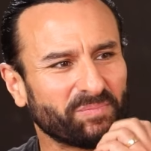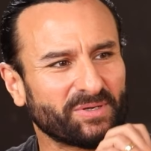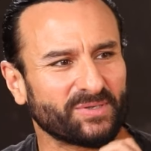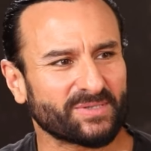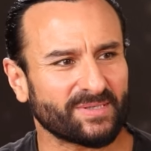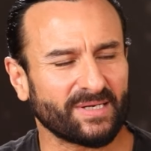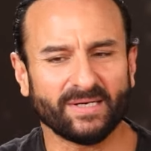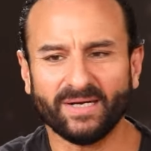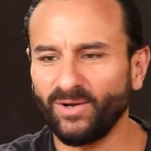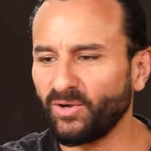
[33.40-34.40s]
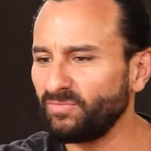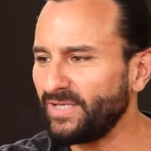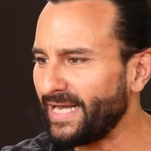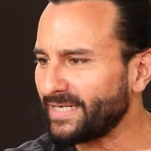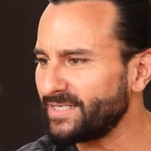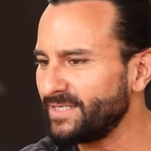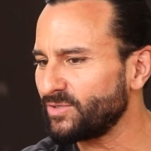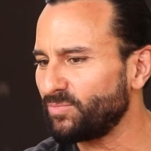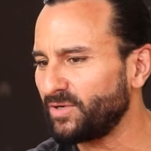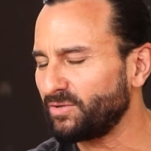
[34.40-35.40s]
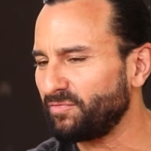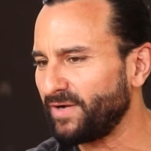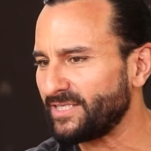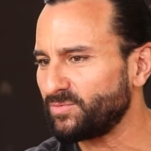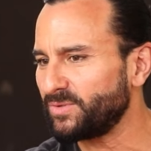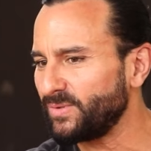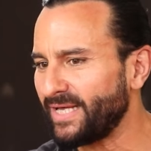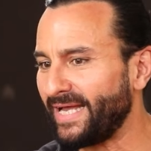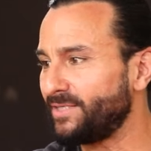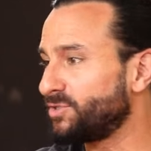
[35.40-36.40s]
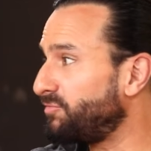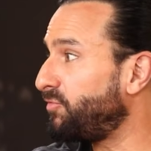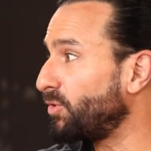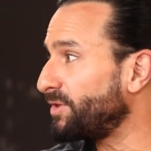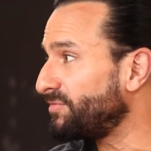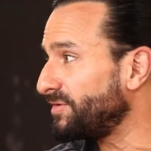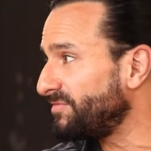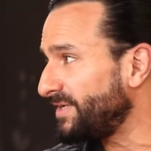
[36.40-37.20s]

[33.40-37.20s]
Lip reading: because a lot of the action is about the fights between the heads of four different